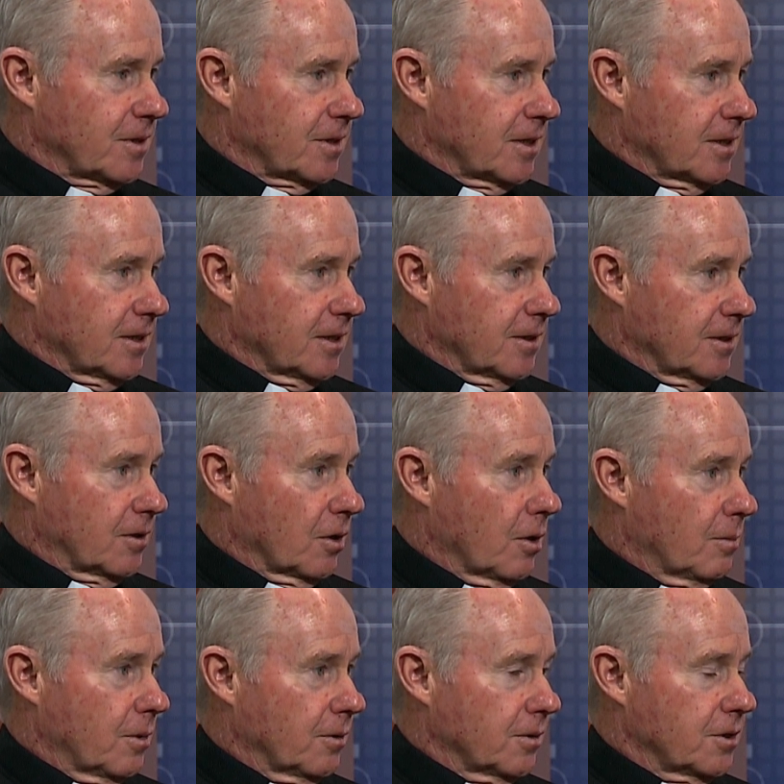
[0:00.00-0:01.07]
the
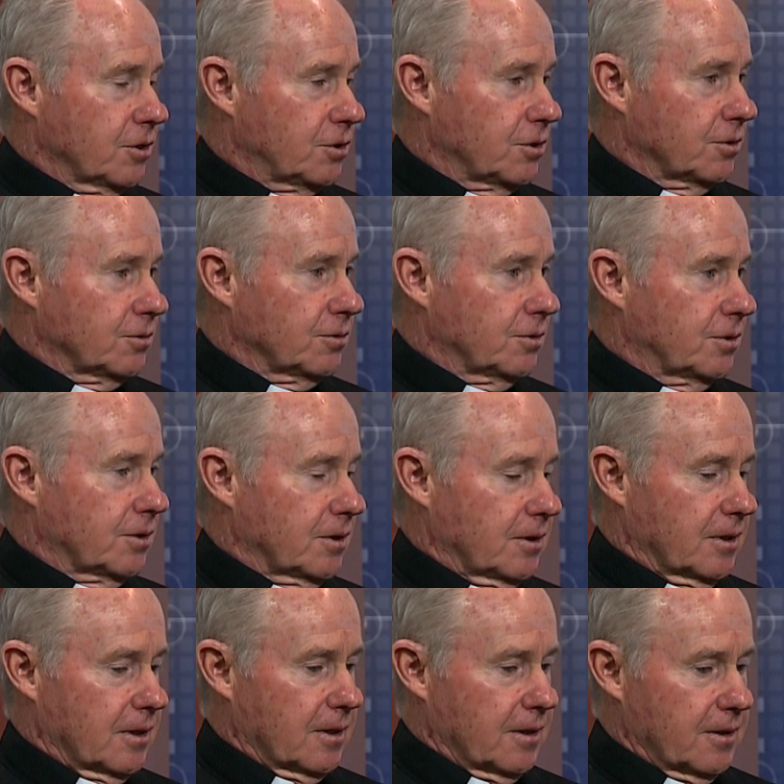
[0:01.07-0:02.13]
global issues
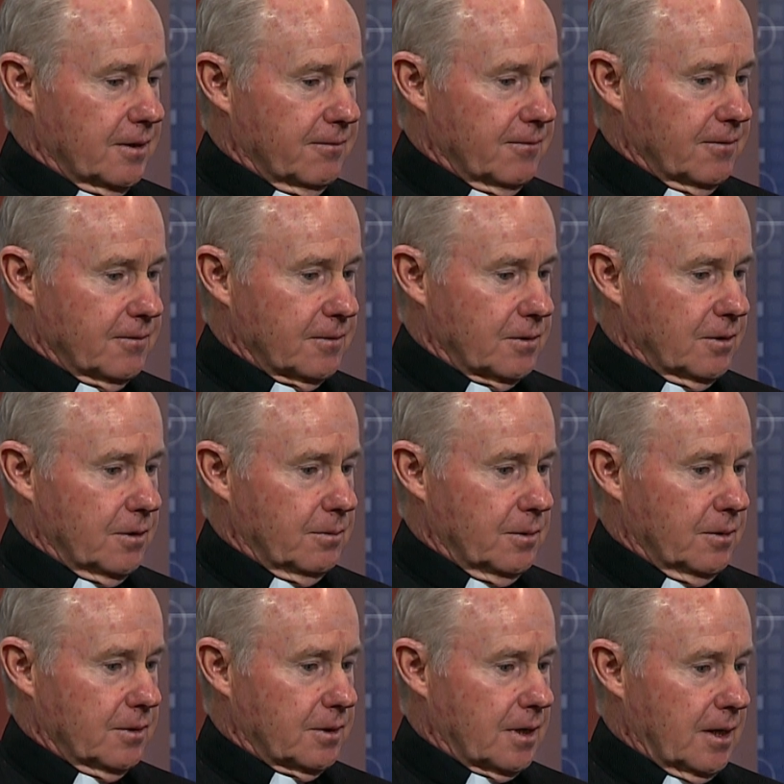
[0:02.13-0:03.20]
and, uh,
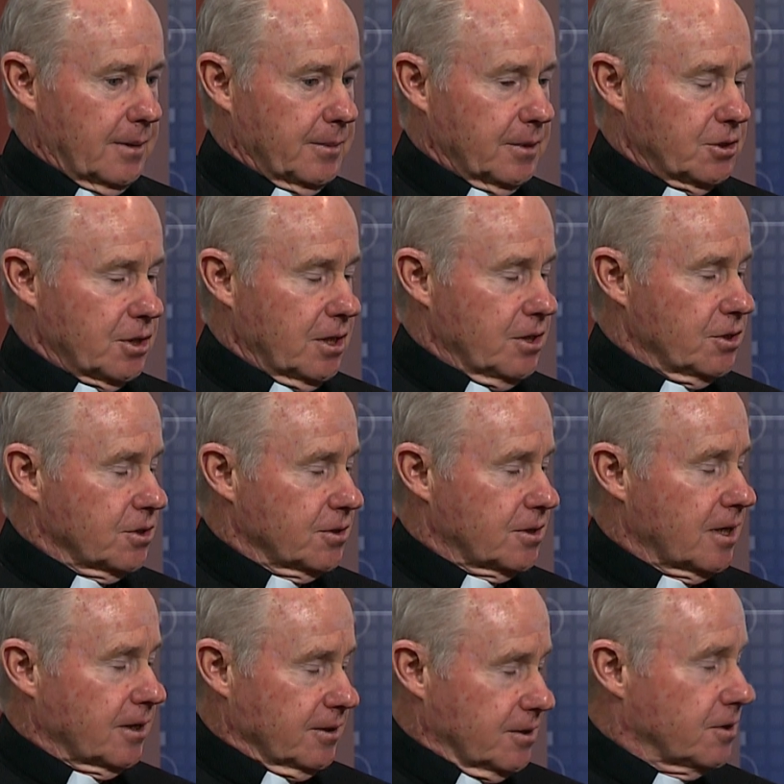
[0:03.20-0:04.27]
global climate change is
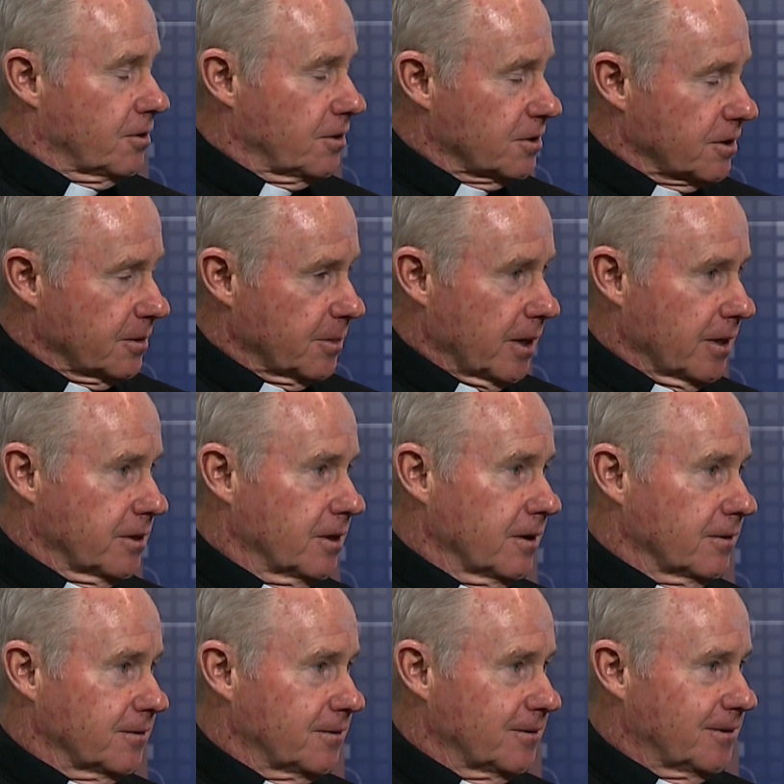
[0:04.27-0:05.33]
taken seriously by
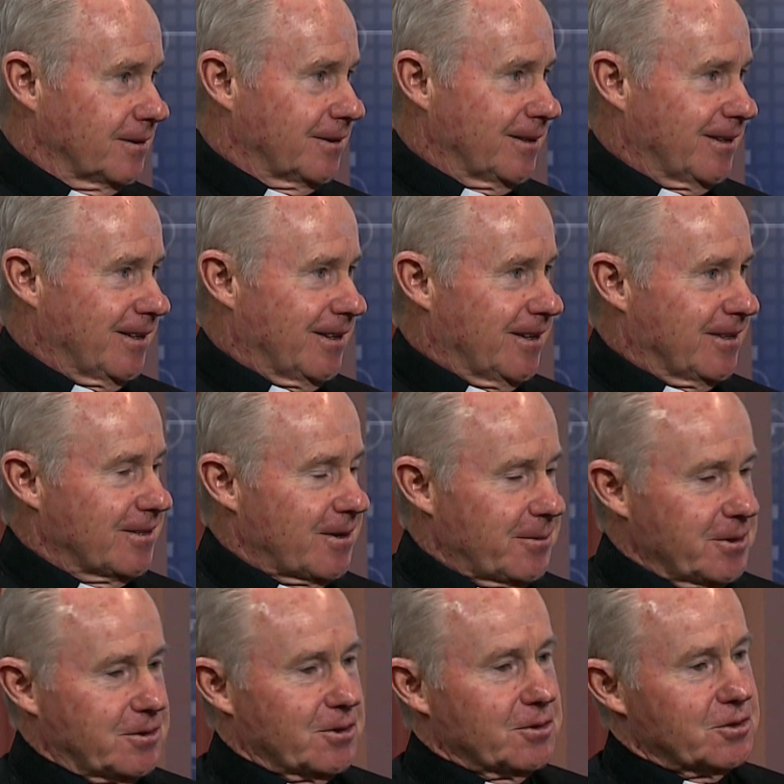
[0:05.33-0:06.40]
adults. Mm -hmm. I
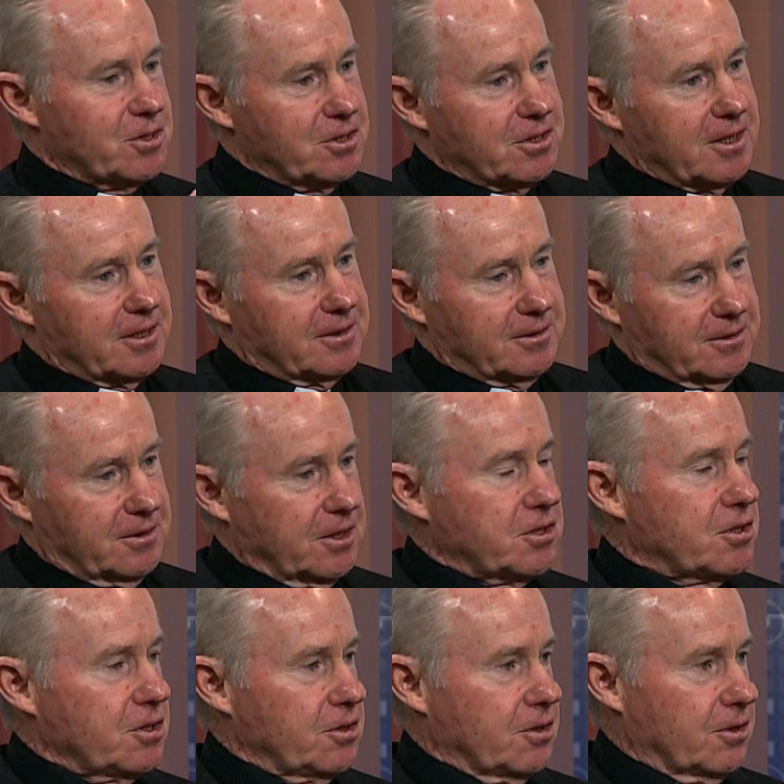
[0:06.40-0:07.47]
mean, so she's like the
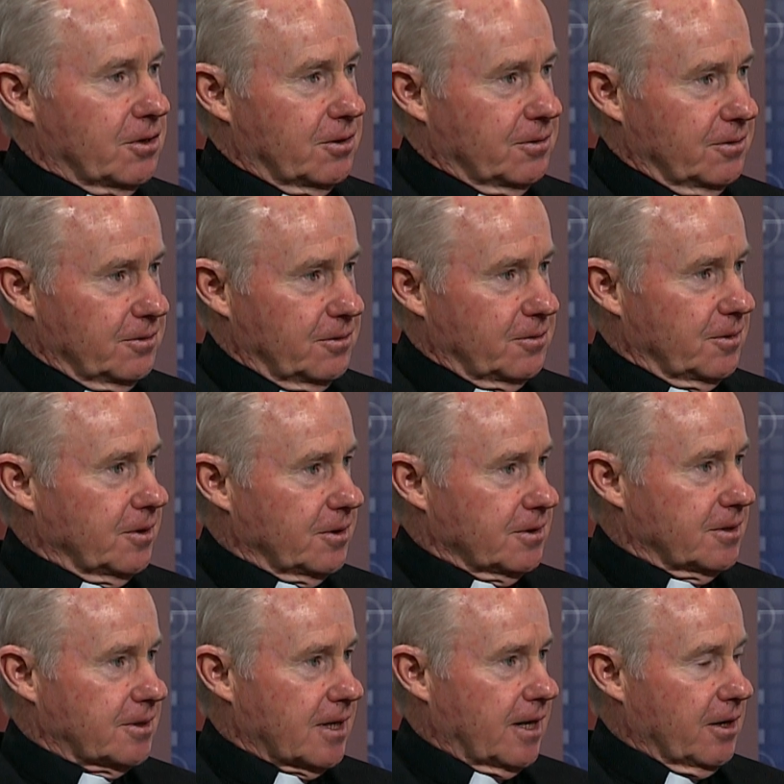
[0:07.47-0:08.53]
60 year old, really a
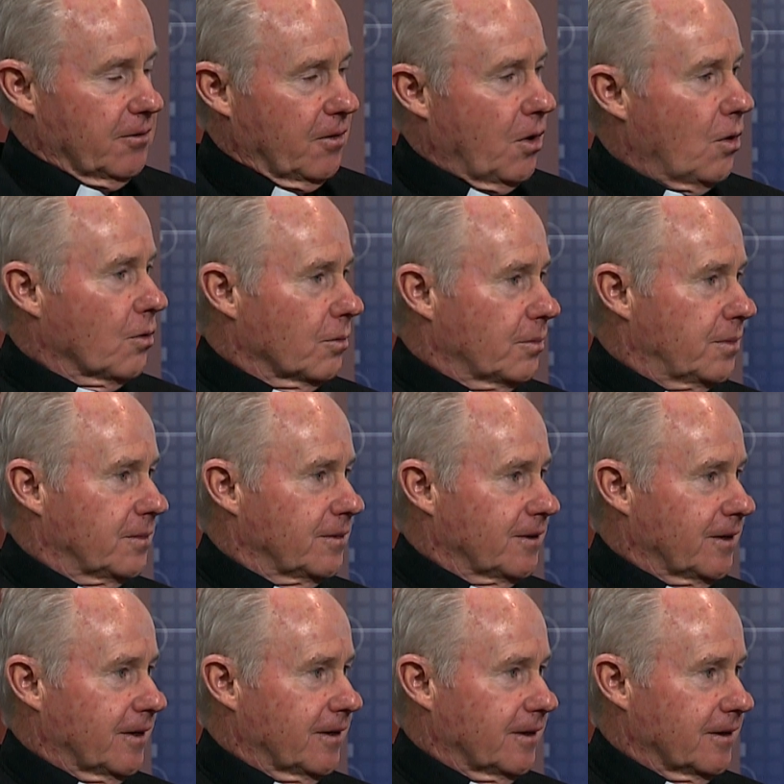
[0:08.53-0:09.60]
sign of hope
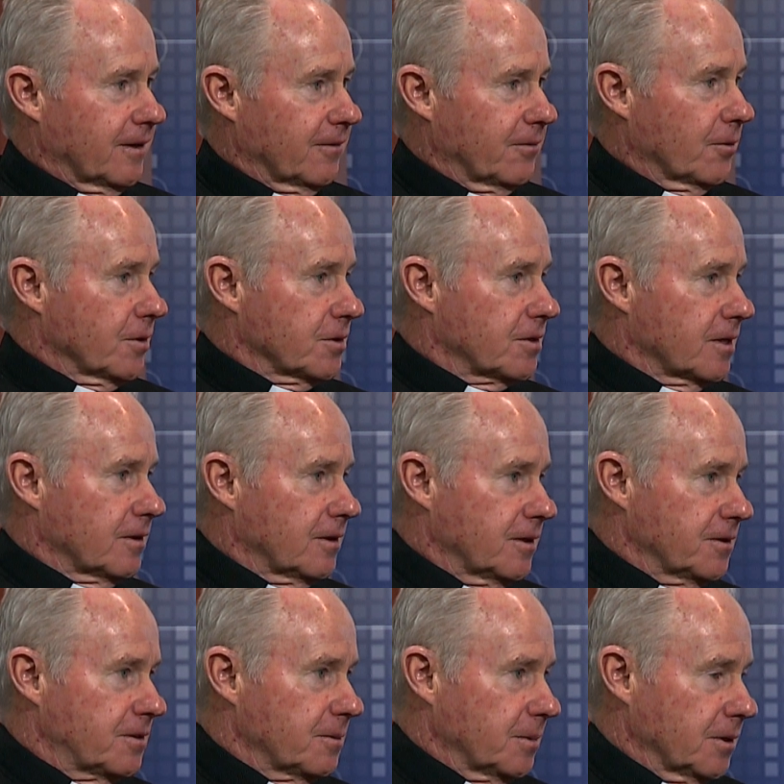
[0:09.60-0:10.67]
and a voice that
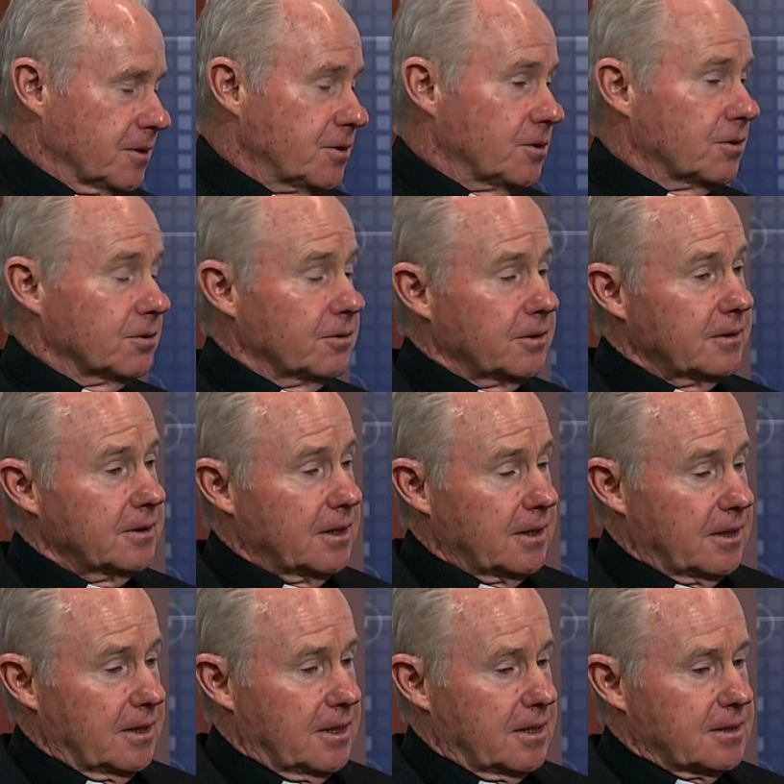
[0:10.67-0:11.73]
needs to be listened to. And
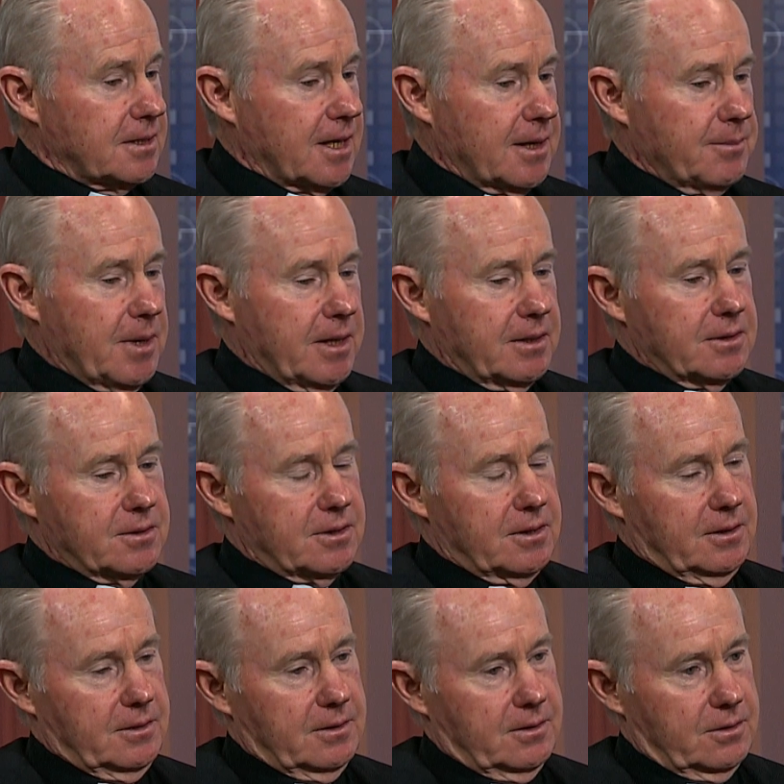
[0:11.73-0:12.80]
Time
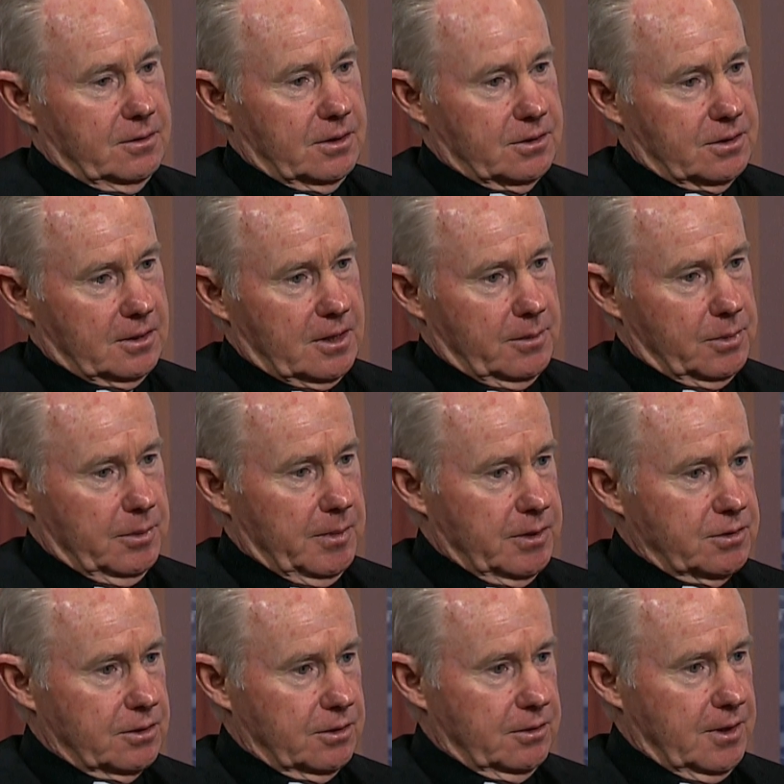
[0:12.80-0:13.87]
Magazine just a couple
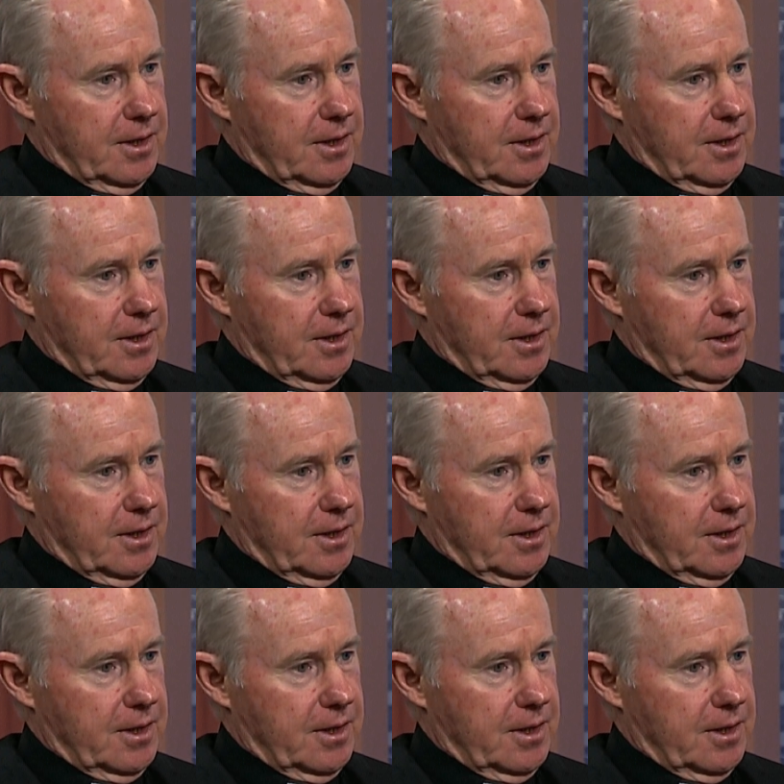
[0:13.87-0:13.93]
months ago